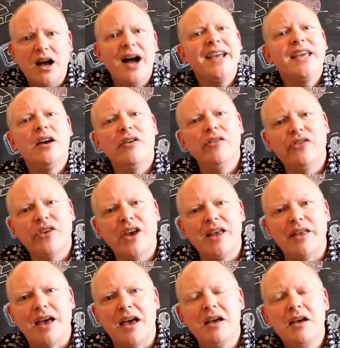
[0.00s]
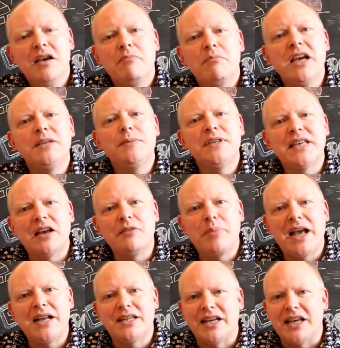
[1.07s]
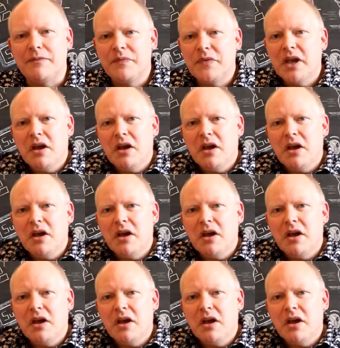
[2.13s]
I can't say that. It makes me sound petty.